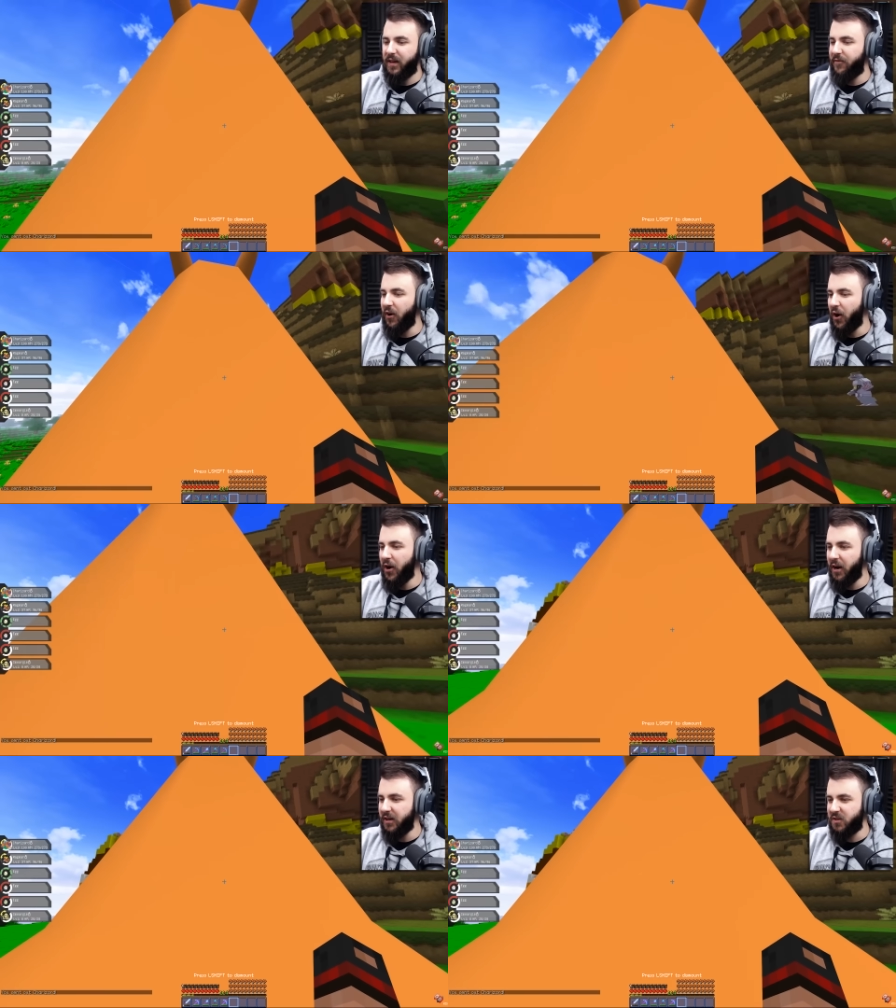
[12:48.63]
If a
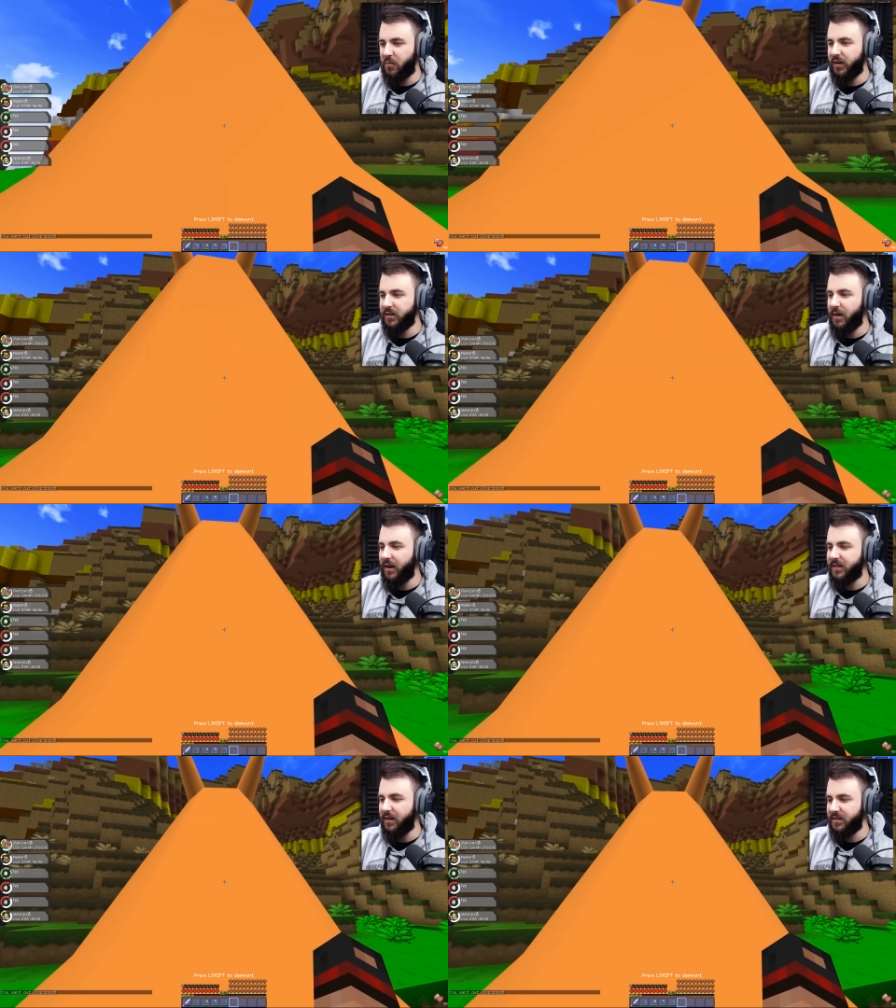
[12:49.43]
Ho-Oh spawns, man,
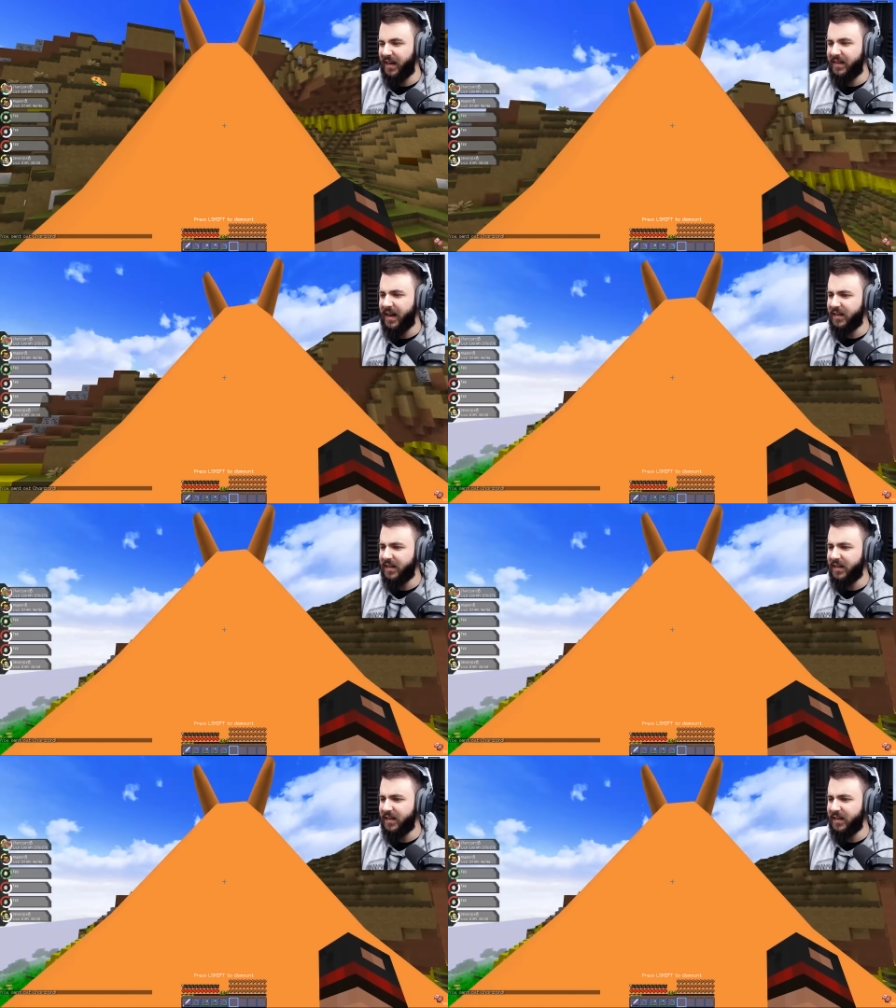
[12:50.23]
I'll, will take that